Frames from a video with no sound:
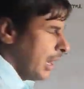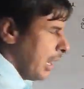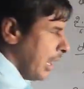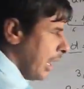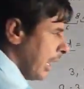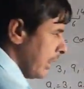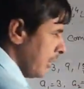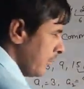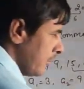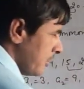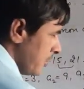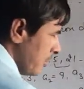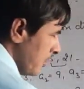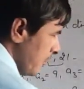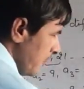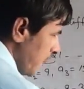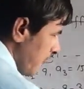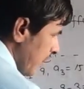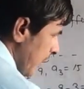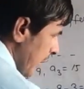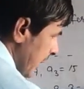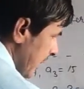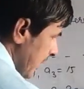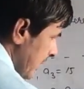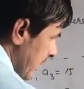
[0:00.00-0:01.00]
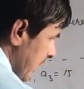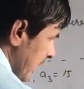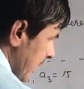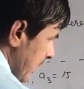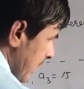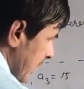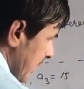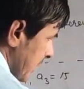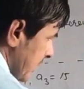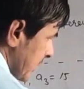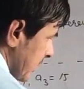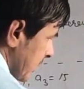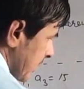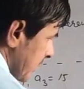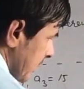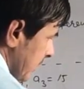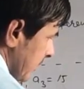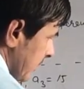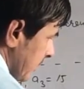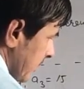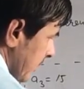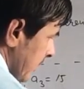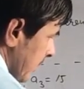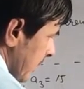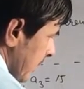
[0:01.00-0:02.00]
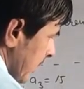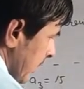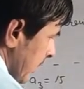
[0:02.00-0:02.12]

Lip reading: How to find the next term?